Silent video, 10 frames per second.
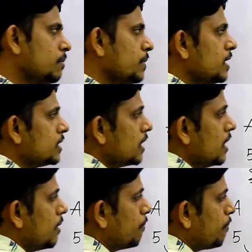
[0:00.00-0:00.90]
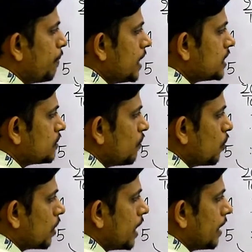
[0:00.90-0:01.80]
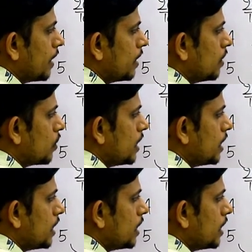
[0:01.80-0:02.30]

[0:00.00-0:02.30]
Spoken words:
that means plus 400.